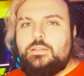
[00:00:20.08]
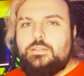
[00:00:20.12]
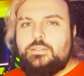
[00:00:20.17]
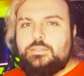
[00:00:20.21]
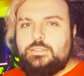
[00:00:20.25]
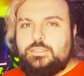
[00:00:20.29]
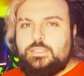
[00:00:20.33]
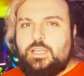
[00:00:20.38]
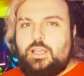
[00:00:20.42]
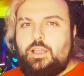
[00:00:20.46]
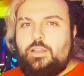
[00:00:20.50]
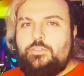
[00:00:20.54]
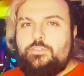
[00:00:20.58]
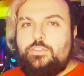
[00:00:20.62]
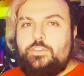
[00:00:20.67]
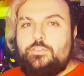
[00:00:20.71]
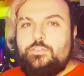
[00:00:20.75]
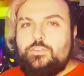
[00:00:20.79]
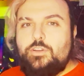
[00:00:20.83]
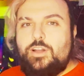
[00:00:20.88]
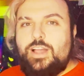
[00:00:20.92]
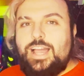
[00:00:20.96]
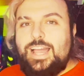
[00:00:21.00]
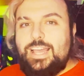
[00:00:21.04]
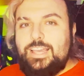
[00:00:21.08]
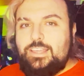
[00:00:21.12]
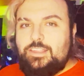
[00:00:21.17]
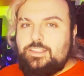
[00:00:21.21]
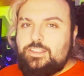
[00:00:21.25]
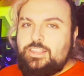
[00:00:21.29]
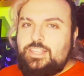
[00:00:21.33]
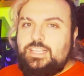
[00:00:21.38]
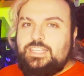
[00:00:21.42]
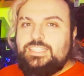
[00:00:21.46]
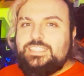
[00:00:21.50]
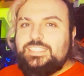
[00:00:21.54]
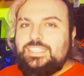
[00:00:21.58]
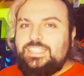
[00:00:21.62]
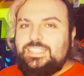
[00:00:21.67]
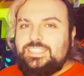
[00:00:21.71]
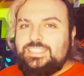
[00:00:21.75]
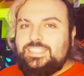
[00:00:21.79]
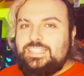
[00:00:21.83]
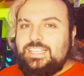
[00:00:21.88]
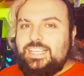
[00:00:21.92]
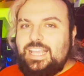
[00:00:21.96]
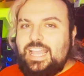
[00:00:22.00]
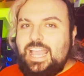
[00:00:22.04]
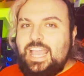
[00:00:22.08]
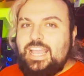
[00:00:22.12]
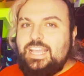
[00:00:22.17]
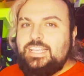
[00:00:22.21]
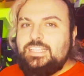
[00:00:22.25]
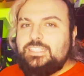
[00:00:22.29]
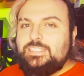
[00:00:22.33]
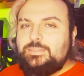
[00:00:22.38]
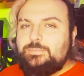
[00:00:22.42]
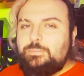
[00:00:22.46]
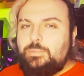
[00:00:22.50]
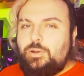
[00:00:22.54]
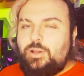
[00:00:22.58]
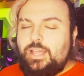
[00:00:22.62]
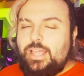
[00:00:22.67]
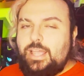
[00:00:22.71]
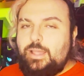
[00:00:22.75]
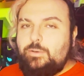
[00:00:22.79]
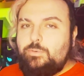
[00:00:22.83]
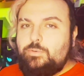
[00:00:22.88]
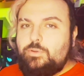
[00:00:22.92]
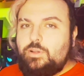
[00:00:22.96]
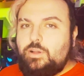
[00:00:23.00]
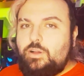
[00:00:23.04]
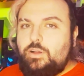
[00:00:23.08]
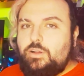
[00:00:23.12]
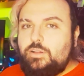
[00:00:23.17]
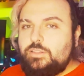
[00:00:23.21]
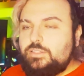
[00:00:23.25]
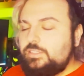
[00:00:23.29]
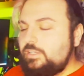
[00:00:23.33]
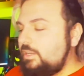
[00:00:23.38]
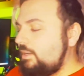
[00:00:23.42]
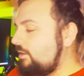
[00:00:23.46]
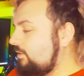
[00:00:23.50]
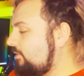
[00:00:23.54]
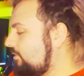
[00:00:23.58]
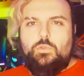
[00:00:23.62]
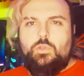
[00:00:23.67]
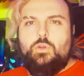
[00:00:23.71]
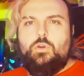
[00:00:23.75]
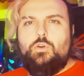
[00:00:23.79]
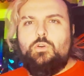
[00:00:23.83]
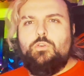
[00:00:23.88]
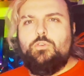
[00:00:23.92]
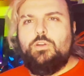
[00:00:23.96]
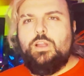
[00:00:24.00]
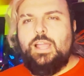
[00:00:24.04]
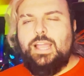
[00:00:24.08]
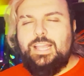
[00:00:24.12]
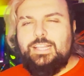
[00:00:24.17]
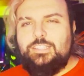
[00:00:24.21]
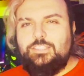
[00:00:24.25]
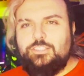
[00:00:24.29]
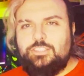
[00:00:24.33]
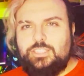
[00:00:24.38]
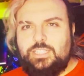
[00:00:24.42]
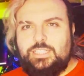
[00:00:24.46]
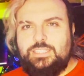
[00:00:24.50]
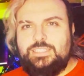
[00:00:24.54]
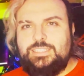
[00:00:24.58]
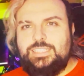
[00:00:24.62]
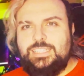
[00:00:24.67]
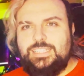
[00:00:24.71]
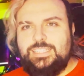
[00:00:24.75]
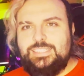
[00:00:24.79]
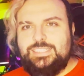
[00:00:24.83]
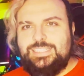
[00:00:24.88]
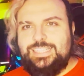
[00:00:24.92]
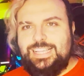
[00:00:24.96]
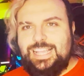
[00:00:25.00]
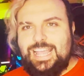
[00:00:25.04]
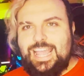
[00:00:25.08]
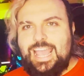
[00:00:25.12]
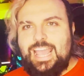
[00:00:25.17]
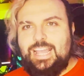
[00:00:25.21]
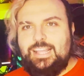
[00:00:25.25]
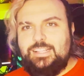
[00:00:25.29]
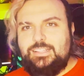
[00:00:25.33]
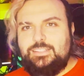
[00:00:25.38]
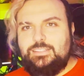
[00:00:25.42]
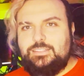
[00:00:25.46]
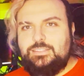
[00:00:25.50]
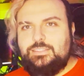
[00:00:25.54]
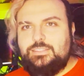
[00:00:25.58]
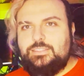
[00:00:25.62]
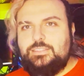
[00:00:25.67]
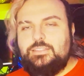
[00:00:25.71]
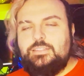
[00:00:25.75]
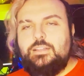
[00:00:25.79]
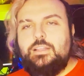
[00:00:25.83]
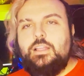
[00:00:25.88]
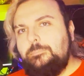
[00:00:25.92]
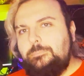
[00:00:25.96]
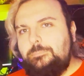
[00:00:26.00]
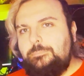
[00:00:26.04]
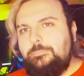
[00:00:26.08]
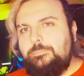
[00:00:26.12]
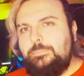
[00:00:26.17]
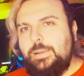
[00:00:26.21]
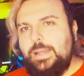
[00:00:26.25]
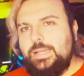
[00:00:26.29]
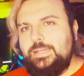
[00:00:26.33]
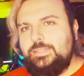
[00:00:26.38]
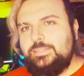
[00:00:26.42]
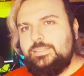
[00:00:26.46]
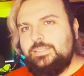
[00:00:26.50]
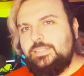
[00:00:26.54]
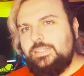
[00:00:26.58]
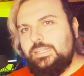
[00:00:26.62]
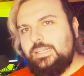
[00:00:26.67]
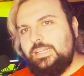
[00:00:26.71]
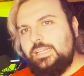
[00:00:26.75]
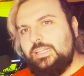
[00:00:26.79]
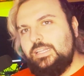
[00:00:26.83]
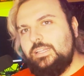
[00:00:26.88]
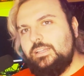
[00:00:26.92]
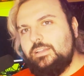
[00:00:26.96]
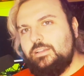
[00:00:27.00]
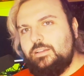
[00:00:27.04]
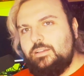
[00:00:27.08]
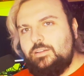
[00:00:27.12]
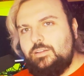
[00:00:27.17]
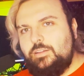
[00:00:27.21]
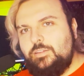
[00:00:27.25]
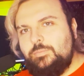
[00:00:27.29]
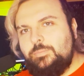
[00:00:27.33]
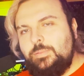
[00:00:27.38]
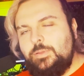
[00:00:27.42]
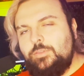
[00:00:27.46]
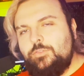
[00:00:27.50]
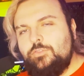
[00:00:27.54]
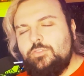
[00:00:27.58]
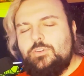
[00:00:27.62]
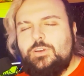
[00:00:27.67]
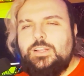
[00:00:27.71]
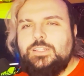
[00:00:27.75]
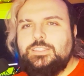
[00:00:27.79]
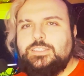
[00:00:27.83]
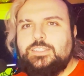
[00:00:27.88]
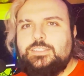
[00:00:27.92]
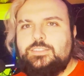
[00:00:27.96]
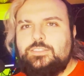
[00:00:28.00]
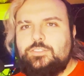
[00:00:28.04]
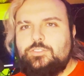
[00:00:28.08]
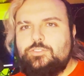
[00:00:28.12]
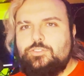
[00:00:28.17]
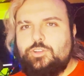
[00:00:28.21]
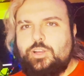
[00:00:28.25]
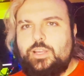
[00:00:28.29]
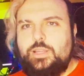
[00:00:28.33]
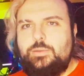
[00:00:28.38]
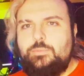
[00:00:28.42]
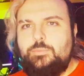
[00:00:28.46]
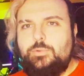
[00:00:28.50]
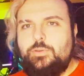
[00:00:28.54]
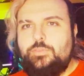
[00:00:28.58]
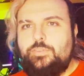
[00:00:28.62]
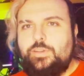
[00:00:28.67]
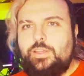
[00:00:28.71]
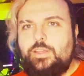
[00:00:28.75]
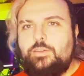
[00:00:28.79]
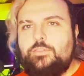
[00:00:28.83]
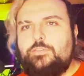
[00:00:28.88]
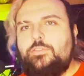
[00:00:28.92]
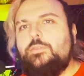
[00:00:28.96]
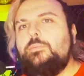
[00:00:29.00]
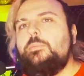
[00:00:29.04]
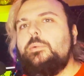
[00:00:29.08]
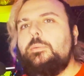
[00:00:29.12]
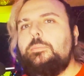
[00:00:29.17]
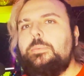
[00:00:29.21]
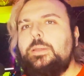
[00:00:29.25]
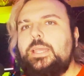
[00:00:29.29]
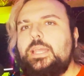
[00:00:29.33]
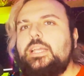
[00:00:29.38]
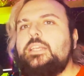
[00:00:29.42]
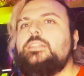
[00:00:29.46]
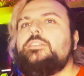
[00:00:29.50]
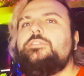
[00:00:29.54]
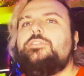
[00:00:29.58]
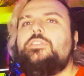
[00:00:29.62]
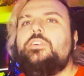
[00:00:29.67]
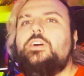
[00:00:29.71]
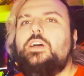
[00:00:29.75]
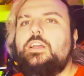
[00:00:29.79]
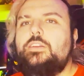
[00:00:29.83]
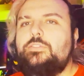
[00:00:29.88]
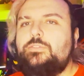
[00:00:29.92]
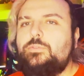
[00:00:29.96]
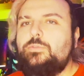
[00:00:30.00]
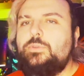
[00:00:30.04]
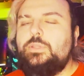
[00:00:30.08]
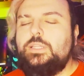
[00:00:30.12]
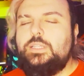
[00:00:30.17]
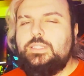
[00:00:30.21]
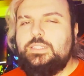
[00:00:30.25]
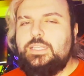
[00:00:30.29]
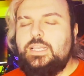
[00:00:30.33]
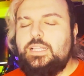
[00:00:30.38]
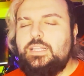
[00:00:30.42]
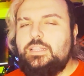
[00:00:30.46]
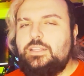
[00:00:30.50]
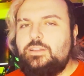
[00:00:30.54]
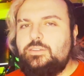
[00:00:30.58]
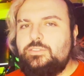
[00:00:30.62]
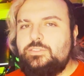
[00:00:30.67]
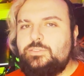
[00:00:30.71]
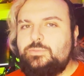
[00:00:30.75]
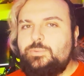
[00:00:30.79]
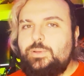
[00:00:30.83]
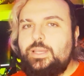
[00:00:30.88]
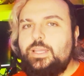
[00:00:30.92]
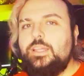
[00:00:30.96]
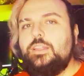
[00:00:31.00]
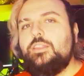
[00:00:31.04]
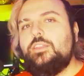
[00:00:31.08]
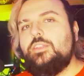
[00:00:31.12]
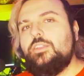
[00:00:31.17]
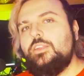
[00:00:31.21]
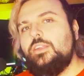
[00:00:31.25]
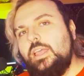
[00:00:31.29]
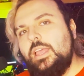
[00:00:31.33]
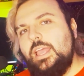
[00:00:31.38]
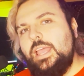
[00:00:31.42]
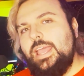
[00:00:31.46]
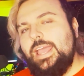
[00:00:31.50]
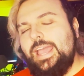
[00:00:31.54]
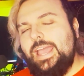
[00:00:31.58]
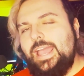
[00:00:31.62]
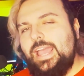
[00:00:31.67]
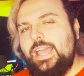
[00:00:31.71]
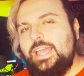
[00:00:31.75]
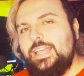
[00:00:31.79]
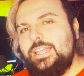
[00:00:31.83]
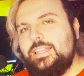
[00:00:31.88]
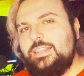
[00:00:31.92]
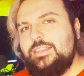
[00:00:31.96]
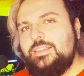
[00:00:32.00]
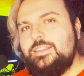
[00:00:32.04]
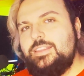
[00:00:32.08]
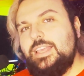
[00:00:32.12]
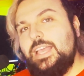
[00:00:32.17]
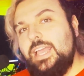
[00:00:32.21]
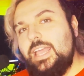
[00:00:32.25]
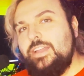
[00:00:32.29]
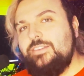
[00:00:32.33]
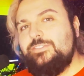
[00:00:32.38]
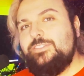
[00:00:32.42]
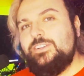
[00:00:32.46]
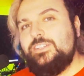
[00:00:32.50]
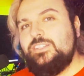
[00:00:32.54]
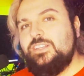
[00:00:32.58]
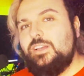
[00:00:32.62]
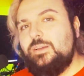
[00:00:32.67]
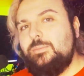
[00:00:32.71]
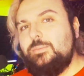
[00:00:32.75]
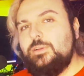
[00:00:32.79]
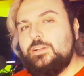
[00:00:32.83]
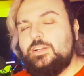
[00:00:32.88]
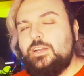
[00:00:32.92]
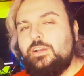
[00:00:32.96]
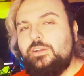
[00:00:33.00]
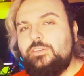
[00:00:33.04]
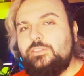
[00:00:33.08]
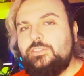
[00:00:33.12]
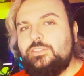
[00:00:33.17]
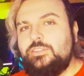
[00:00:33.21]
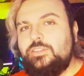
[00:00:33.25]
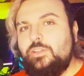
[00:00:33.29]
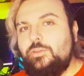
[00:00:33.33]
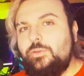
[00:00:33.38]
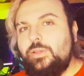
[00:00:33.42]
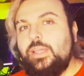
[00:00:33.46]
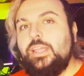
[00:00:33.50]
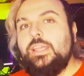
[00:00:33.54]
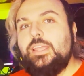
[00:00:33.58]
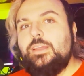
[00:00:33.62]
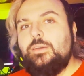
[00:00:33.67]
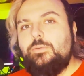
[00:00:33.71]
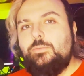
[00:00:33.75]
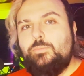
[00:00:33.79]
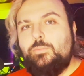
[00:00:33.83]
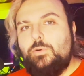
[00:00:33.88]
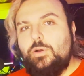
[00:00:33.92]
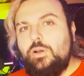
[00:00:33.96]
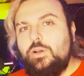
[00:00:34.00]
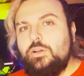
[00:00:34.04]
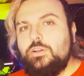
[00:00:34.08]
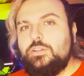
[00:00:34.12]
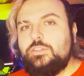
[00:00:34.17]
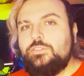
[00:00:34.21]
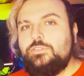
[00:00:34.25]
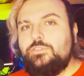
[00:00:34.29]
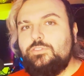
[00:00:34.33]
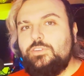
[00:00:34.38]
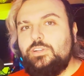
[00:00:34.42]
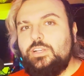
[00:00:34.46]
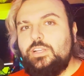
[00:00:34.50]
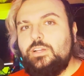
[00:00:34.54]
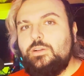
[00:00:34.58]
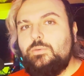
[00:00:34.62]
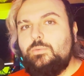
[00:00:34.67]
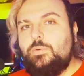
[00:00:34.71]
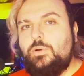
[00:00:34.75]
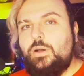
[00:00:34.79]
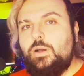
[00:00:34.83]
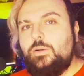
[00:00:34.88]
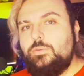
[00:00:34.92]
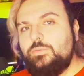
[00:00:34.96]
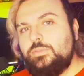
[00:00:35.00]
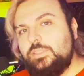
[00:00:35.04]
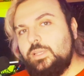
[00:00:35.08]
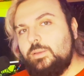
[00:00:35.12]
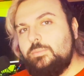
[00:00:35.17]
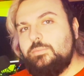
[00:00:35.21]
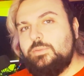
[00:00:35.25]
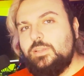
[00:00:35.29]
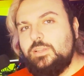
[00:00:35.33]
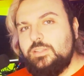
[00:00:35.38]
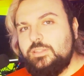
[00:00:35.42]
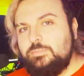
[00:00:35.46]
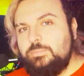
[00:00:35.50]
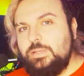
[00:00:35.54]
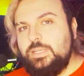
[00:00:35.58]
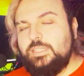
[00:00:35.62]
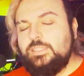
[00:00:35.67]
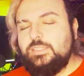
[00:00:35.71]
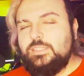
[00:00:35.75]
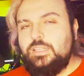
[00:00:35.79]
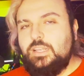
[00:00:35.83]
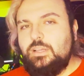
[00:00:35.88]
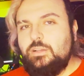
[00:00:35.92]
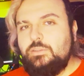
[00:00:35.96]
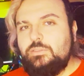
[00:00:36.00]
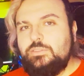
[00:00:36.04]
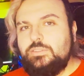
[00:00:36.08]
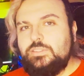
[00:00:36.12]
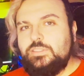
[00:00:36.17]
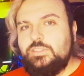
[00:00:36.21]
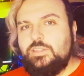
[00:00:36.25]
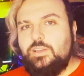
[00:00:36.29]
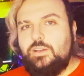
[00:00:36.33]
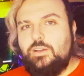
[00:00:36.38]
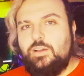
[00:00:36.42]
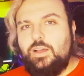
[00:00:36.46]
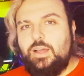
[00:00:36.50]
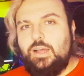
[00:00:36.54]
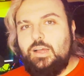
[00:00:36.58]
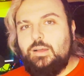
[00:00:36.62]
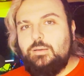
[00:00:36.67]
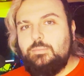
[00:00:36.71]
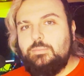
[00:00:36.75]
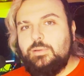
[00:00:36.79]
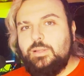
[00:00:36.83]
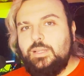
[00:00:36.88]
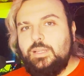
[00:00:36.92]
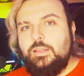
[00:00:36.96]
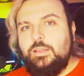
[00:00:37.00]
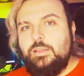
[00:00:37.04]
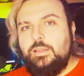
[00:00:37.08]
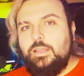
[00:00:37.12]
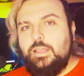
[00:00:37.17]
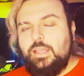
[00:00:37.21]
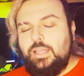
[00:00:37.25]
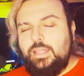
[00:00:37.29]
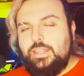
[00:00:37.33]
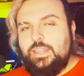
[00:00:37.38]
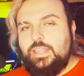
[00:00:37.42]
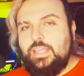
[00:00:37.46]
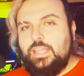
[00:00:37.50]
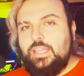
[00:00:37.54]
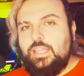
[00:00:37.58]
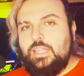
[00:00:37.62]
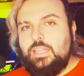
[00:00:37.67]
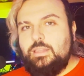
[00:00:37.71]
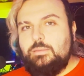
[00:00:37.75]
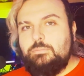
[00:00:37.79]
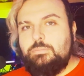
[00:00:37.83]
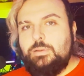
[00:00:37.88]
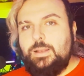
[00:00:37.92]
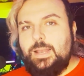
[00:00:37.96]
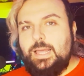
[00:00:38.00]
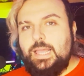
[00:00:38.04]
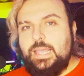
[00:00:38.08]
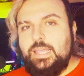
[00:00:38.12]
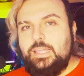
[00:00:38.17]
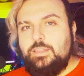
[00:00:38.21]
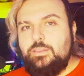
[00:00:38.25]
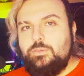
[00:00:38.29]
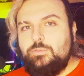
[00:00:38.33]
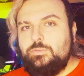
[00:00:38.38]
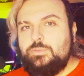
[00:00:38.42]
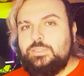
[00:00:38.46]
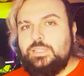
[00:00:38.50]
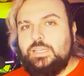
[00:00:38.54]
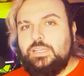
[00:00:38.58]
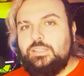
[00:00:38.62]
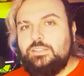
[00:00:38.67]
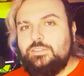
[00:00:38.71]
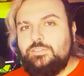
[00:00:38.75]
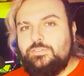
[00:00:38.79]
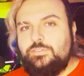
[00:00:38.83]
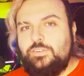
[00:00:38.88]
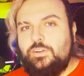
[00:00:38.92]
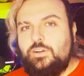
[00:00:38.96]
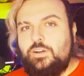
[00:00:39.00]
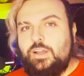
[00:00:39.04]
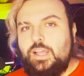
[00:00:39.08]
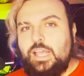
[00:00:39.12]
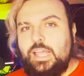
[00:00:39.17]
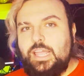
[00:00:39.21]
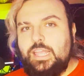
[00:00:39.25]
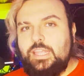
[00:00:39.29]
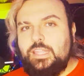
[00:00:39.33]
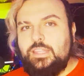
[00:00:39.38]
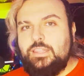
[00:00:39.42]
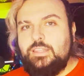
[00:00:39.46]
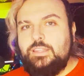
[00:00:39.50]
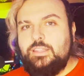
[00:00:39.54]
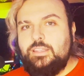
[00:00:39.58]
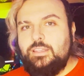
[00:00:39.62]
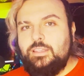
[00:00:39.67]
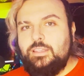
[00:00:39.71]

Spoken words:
So if you've got a HD60 S by Elgato or a HD60 X, basically I've been trying to stream with it from my PS5 or Nintendo Switch, and every time I go through it, works for a little while, sometimes a bit slow to start up, and then playing, all seems fine,